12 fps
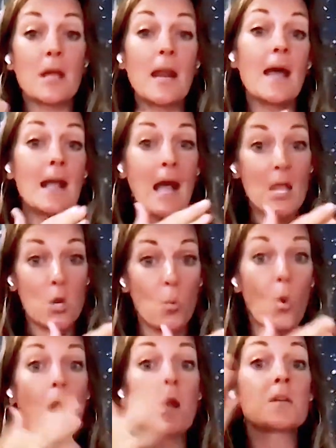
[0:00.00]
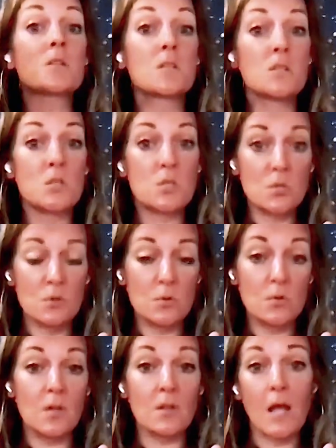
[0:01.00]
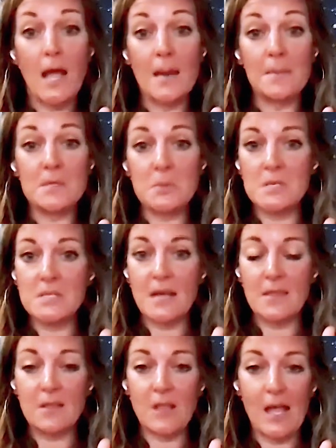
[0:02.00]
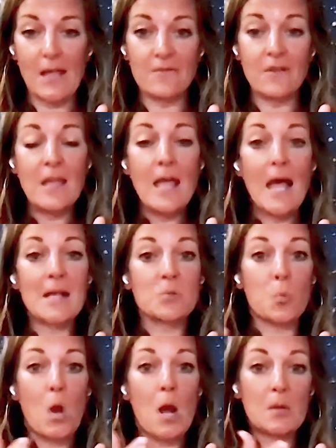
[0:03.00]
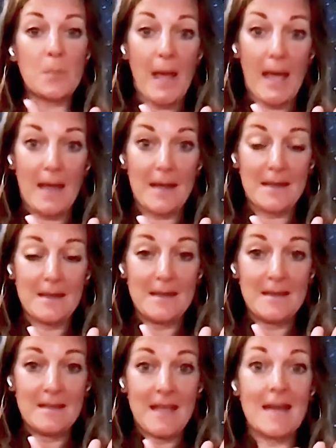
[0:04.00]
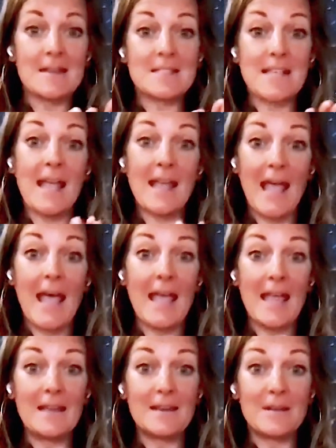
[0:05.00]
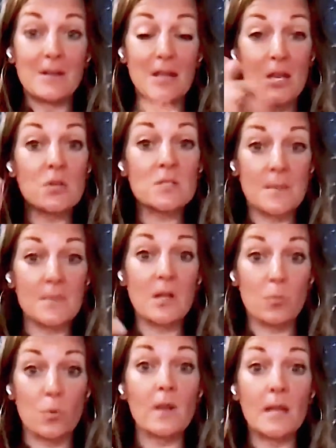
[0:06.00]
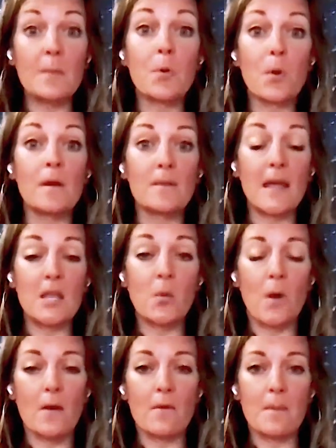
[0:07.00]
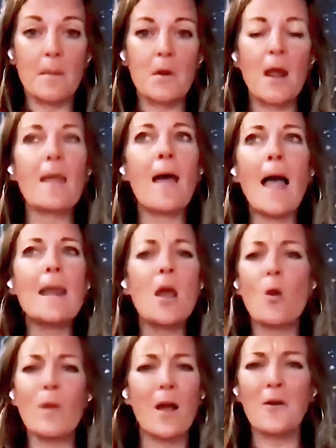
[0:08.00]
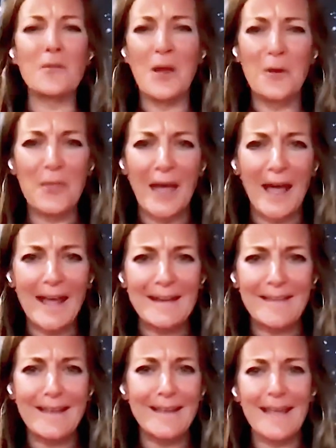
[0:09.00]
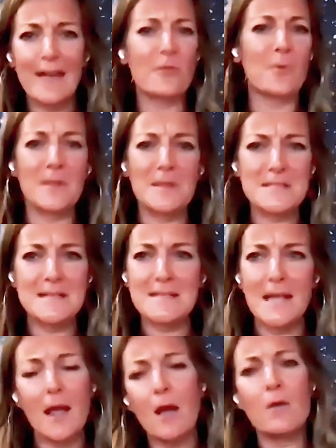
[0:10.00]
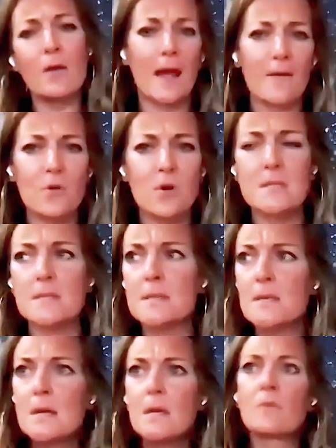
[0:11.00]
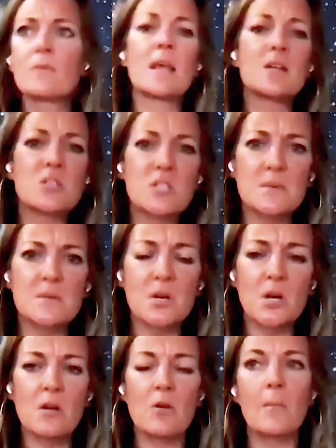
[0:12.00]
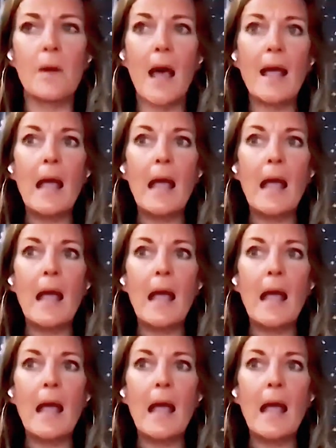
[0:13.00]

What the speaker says: Like, I'm looking at a guy who walked to the line between death and life, has walked back, and is saying, hey, here's something really important that you want to remember. And I know we all know that. Like, everyone listening's like, oh yeah, of course, relationships are critical.